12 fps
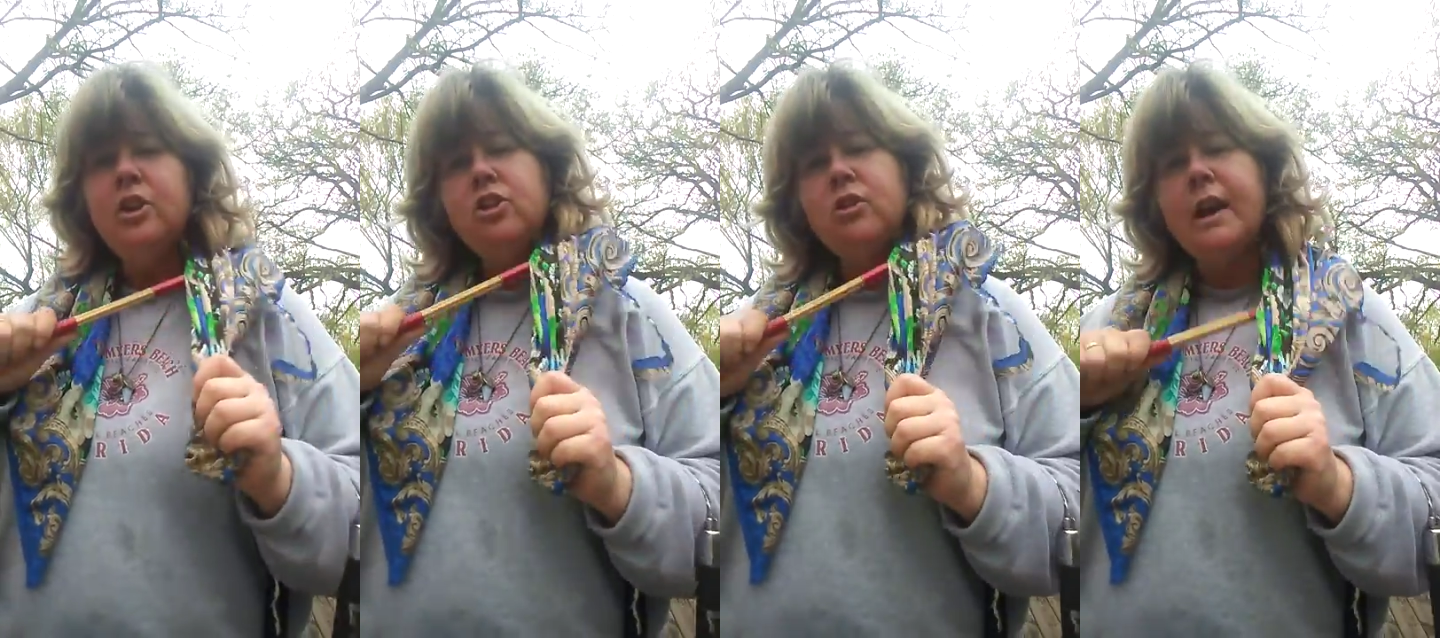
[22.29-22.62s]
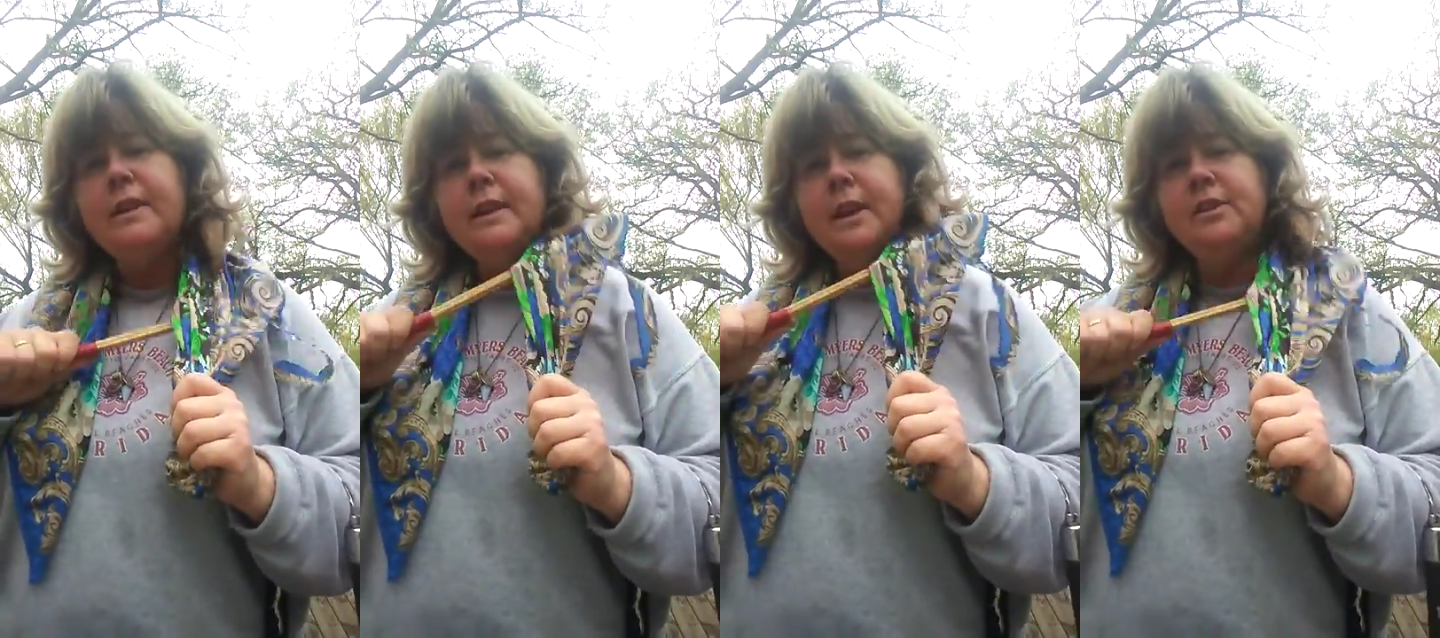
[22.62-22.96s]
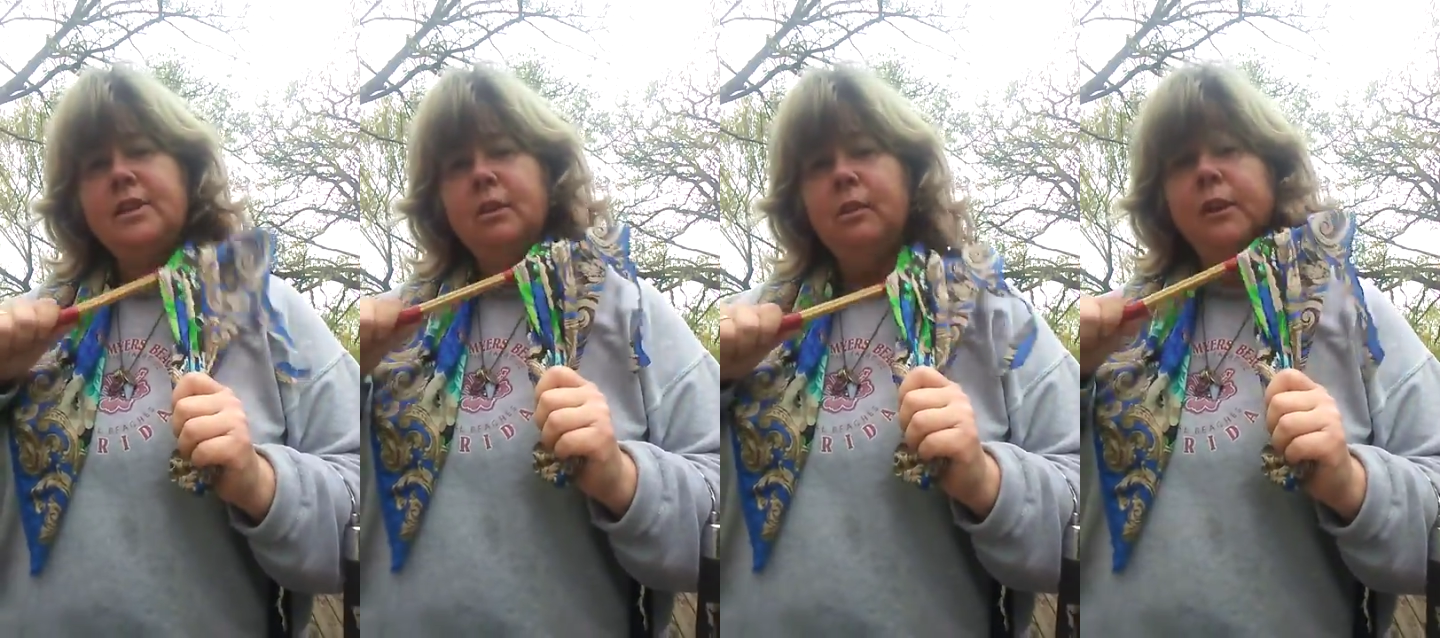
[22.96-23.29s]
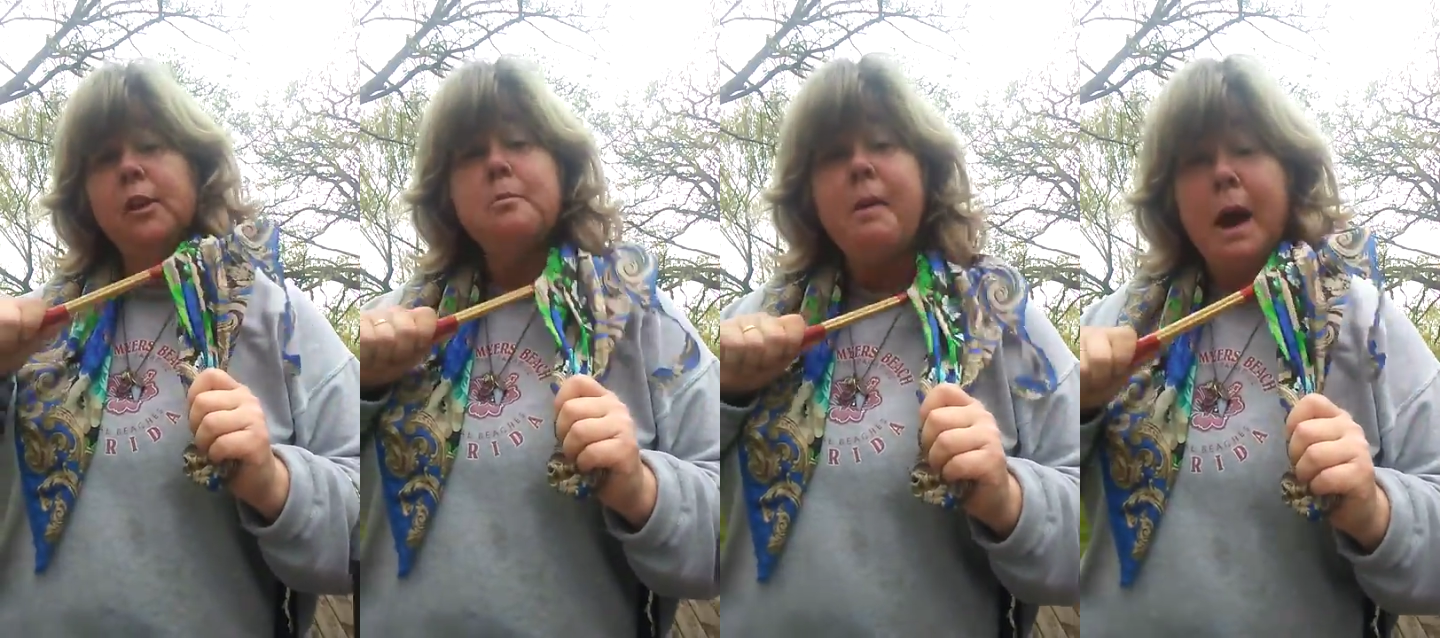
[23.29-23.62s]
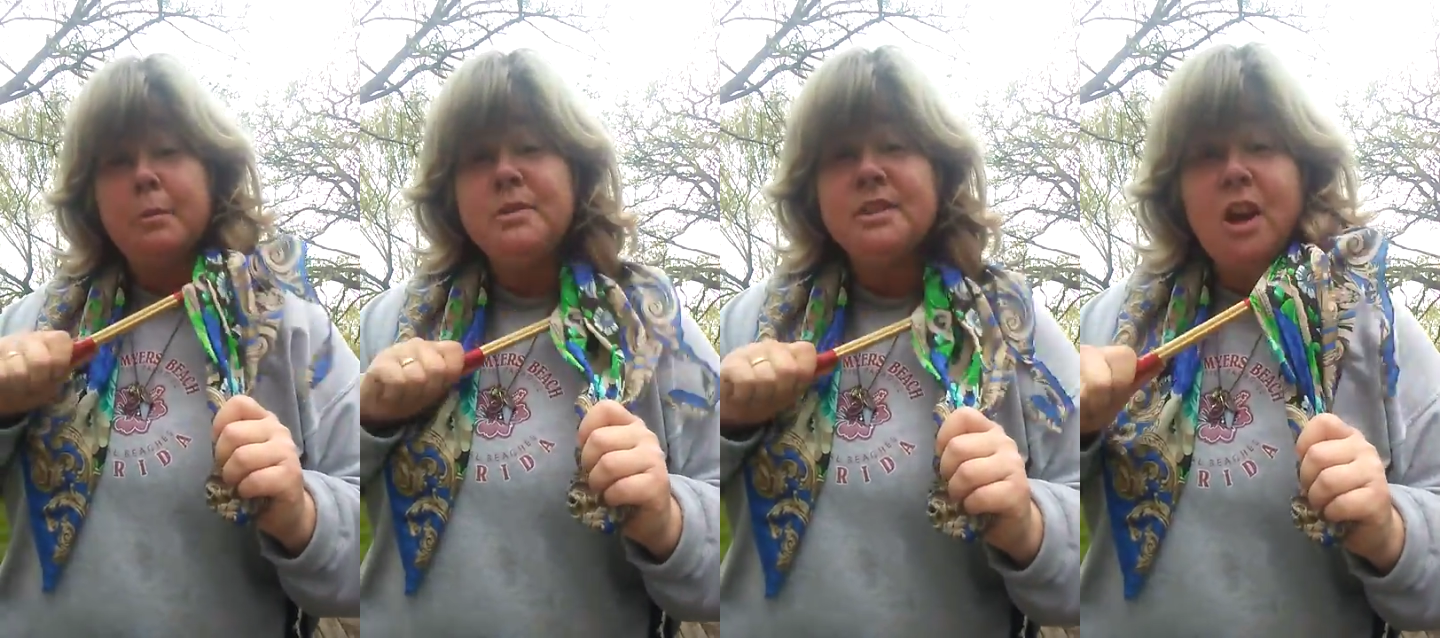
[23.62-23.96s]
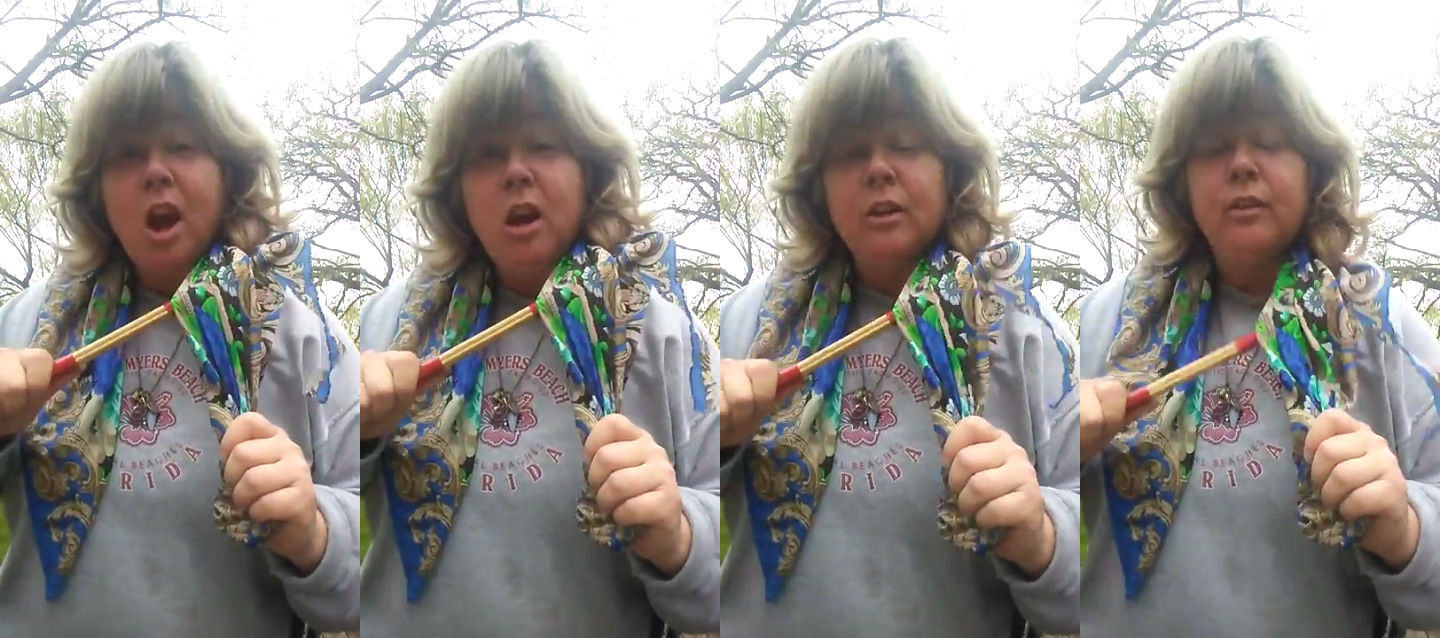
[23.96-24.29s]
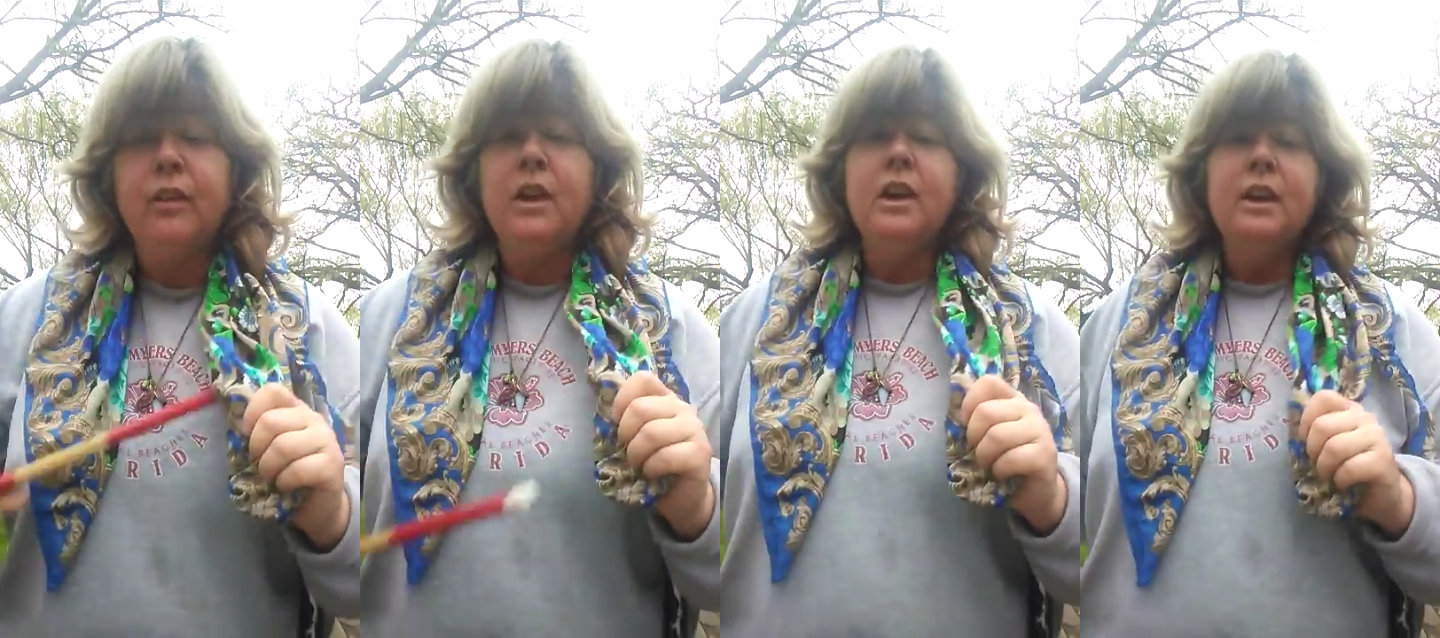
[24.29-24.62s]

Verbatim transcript: Try dancing with your mom's scarf.